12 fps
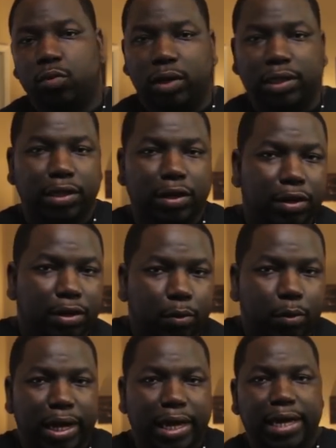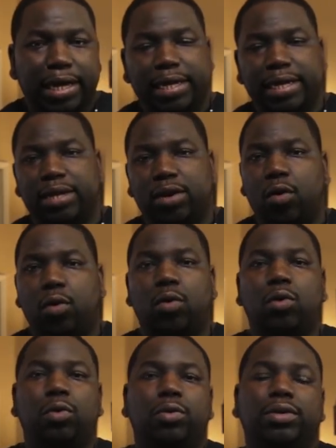withered away and
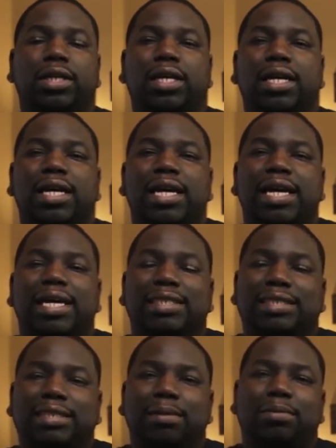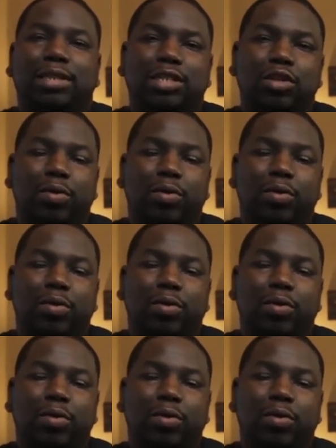old. It's something